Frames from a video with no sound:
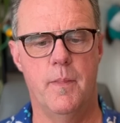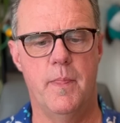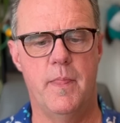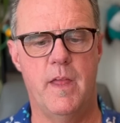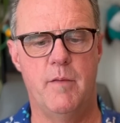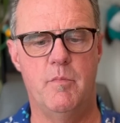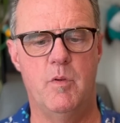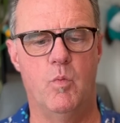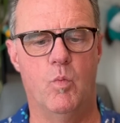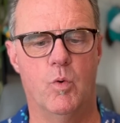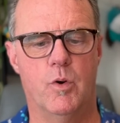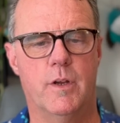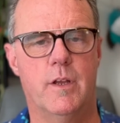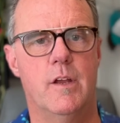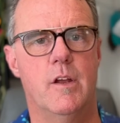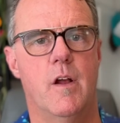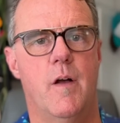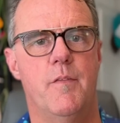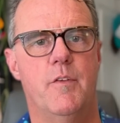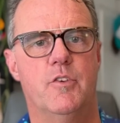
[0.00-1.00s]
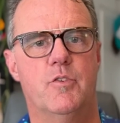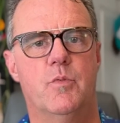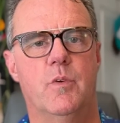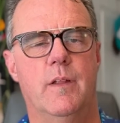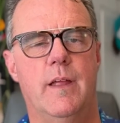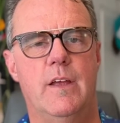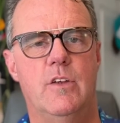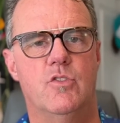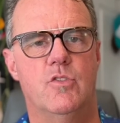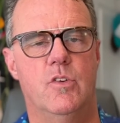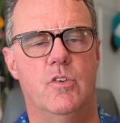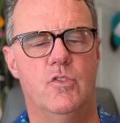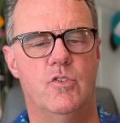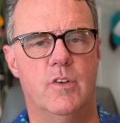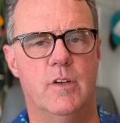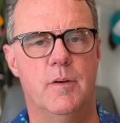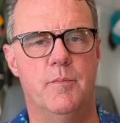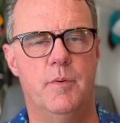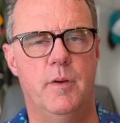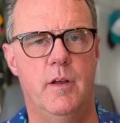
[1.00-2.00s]
they've been working on this
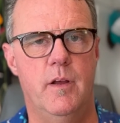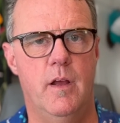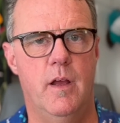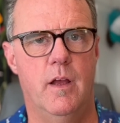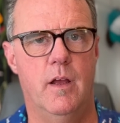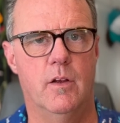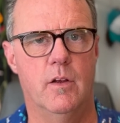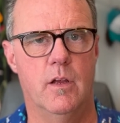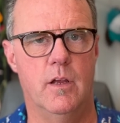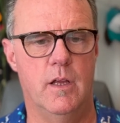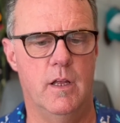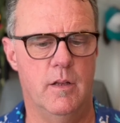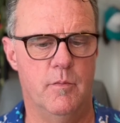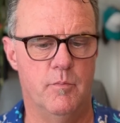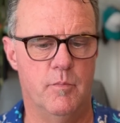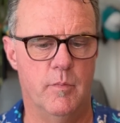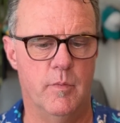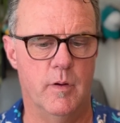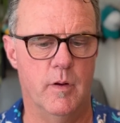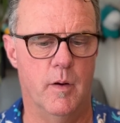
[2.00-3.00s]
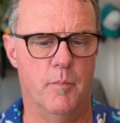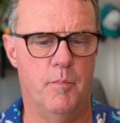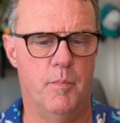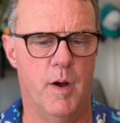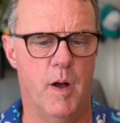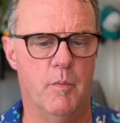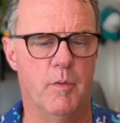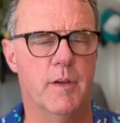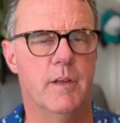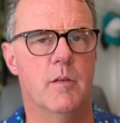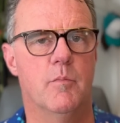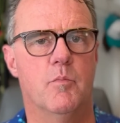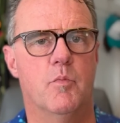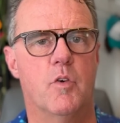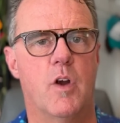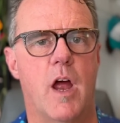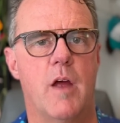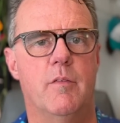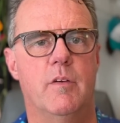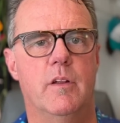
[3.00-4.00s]
relationship in public and
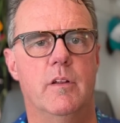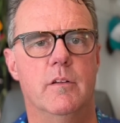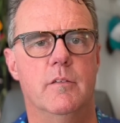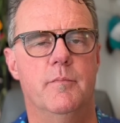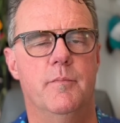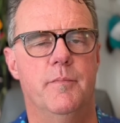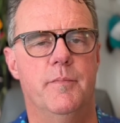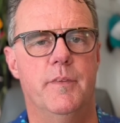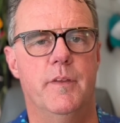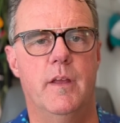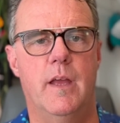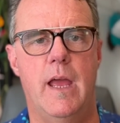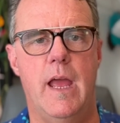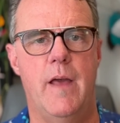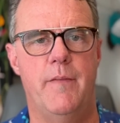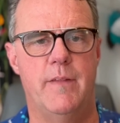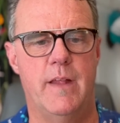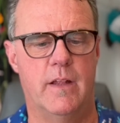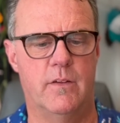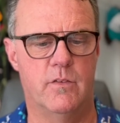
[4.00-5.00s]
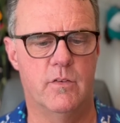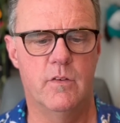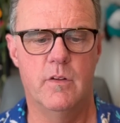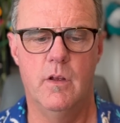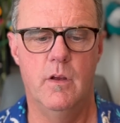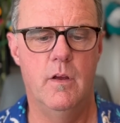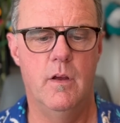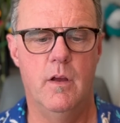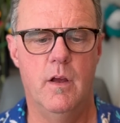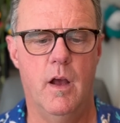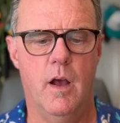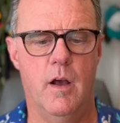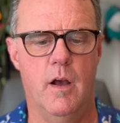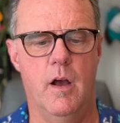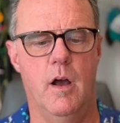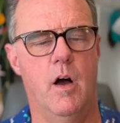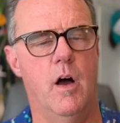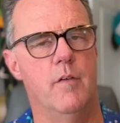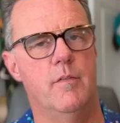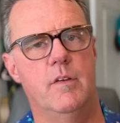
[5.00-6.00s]
private, and that's
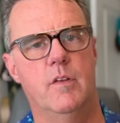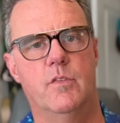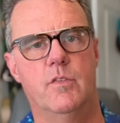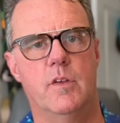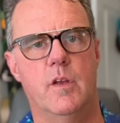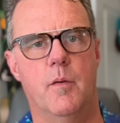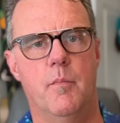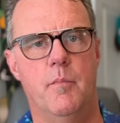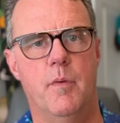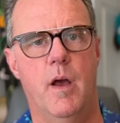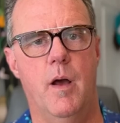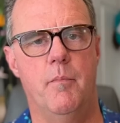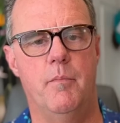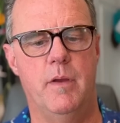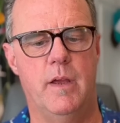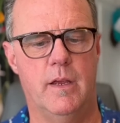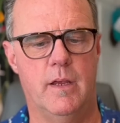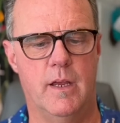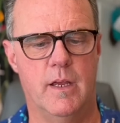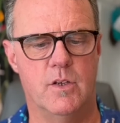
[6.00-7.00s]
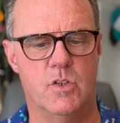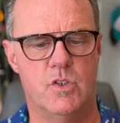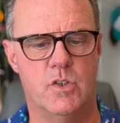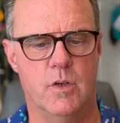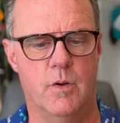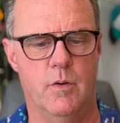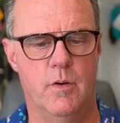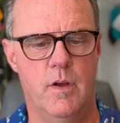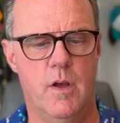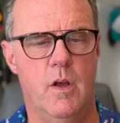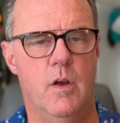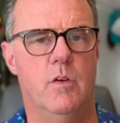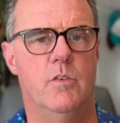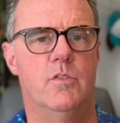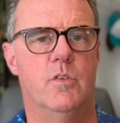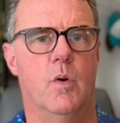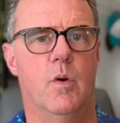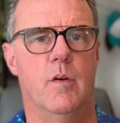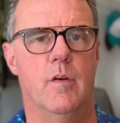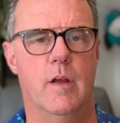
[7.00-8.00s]
obviously a big issue.
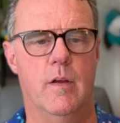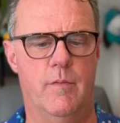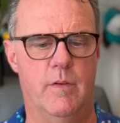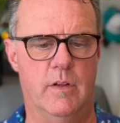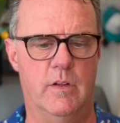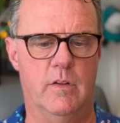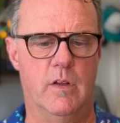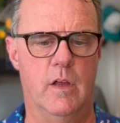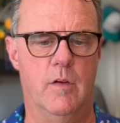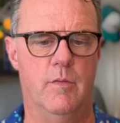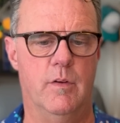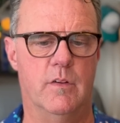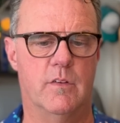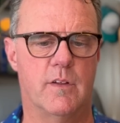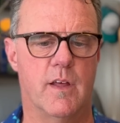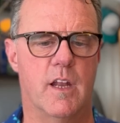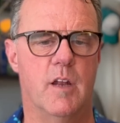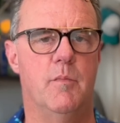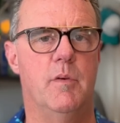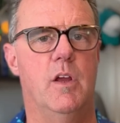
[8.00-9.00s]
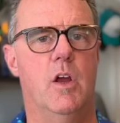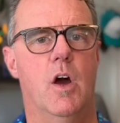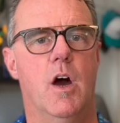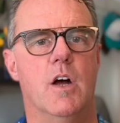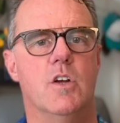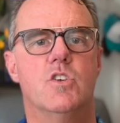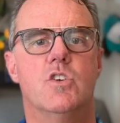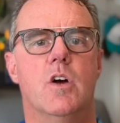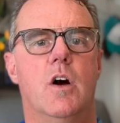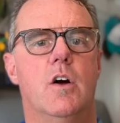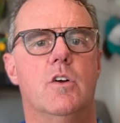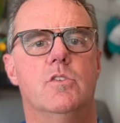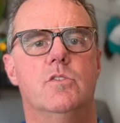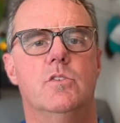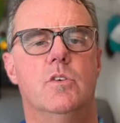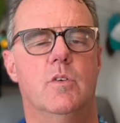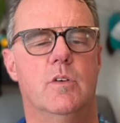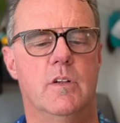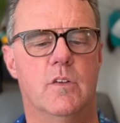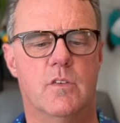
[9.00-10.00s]
So if it's got to be hush hush,
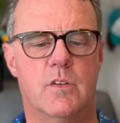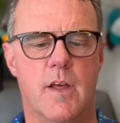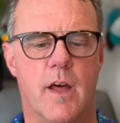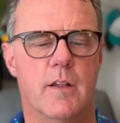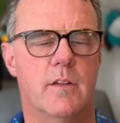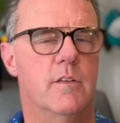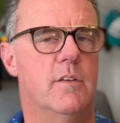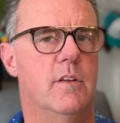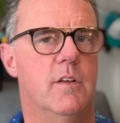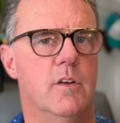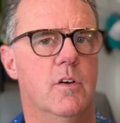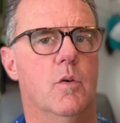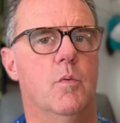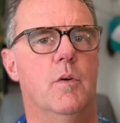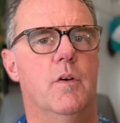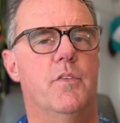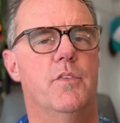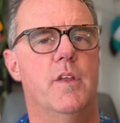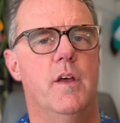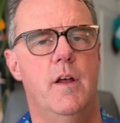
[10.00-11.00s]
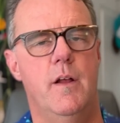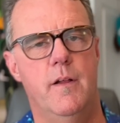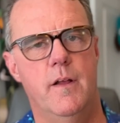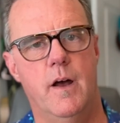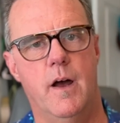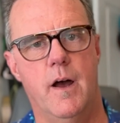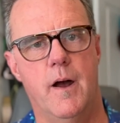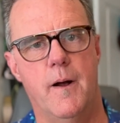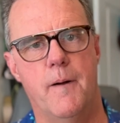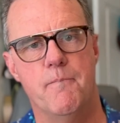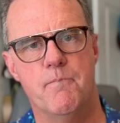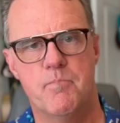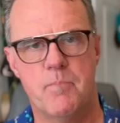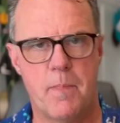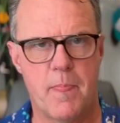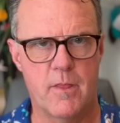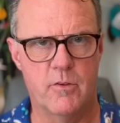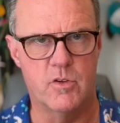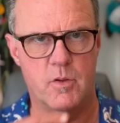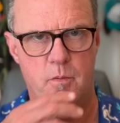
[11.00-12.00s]
it's got to deal with some
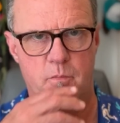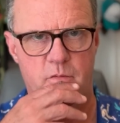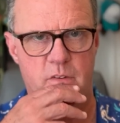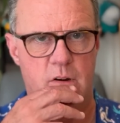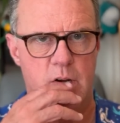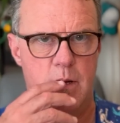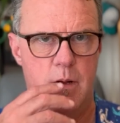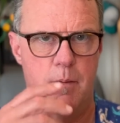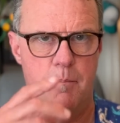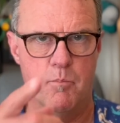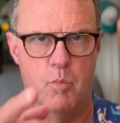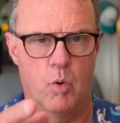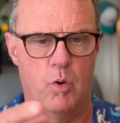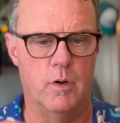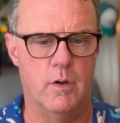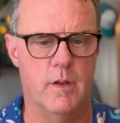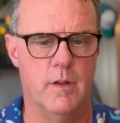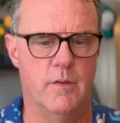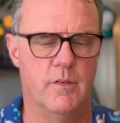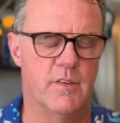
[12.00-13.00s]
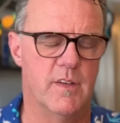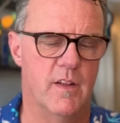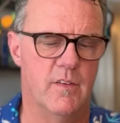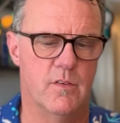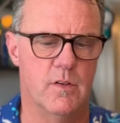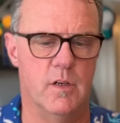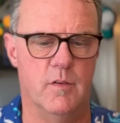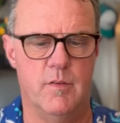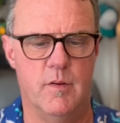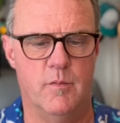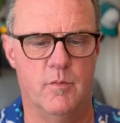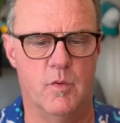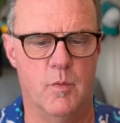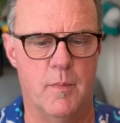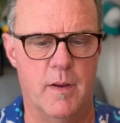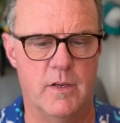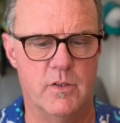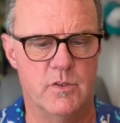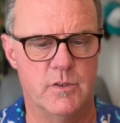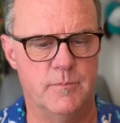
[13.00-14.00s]
very important and sensitive
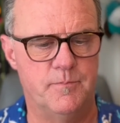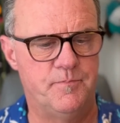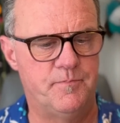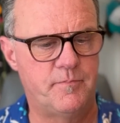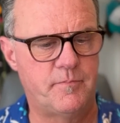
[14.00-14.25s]
information.